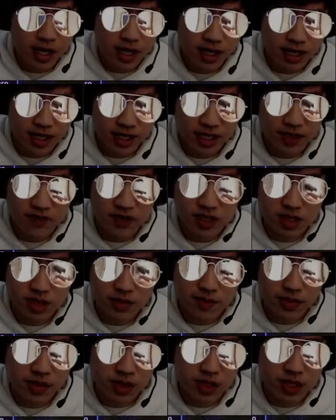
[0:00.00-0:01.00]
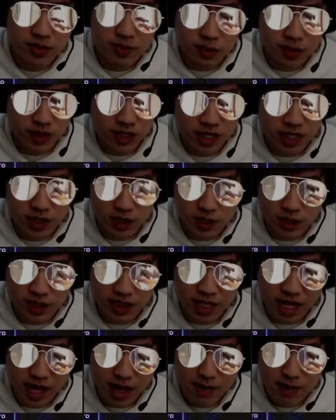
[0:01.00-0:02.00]
It gives them 30% extra
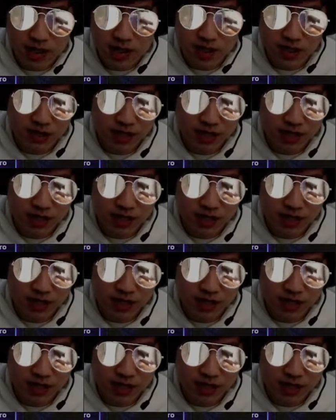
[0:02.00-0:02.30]
damage,